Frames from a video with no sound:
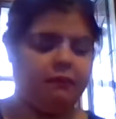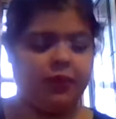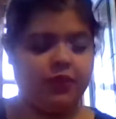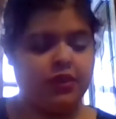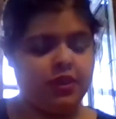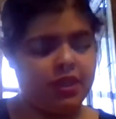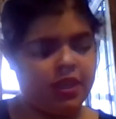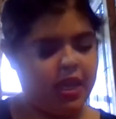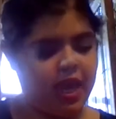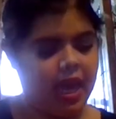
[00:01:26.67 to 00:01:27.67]
first.
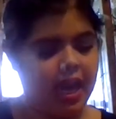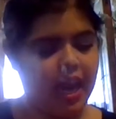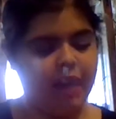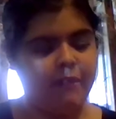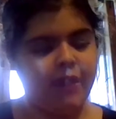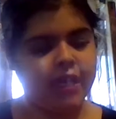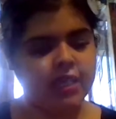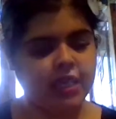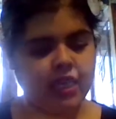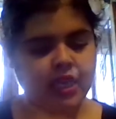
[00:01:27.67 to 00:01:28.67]
I have
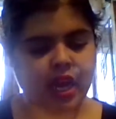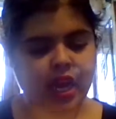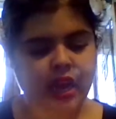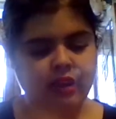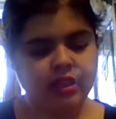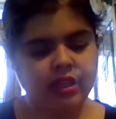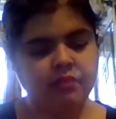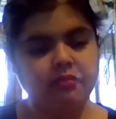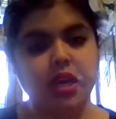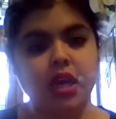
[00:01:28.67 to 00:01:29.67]

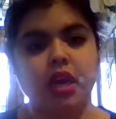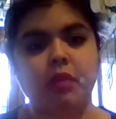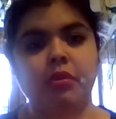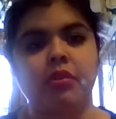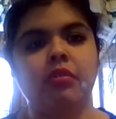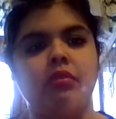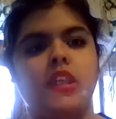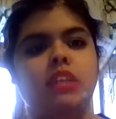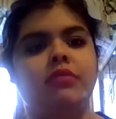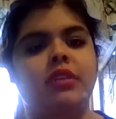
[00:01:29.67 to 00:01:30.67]
a couple.
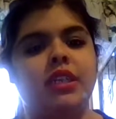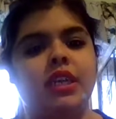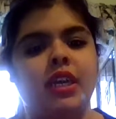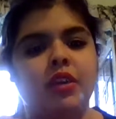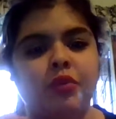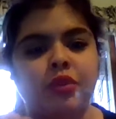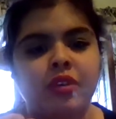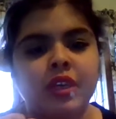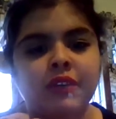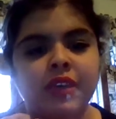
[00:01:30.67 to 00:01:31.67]
This one is kind of
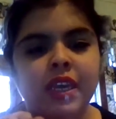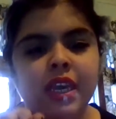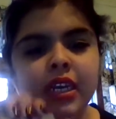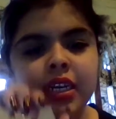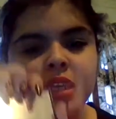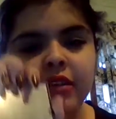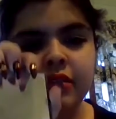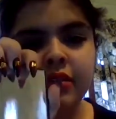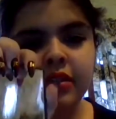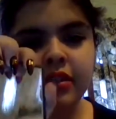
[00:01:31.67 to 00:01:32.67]
ruined, if you can kind of
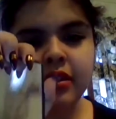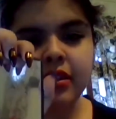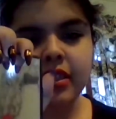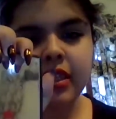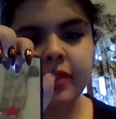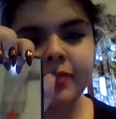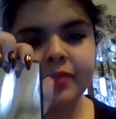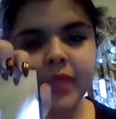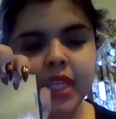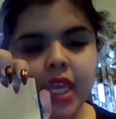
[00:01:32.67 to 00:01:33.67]
tell. See?
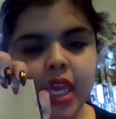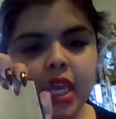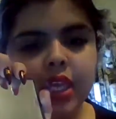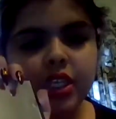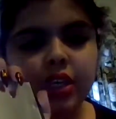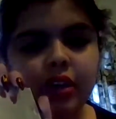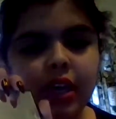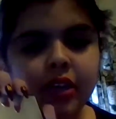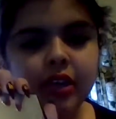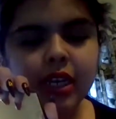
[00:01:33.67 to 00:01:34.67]
So
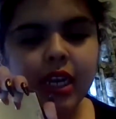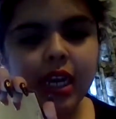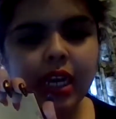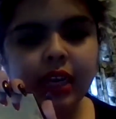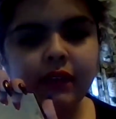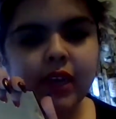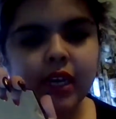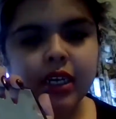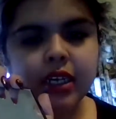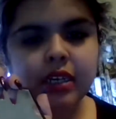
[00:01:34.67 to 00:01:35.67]
I'm gonna kind of leave it
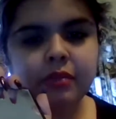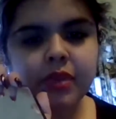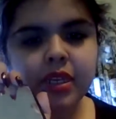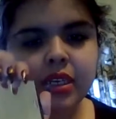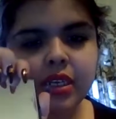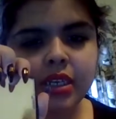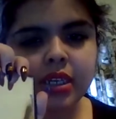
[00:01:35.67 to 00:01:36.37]
like this a bit,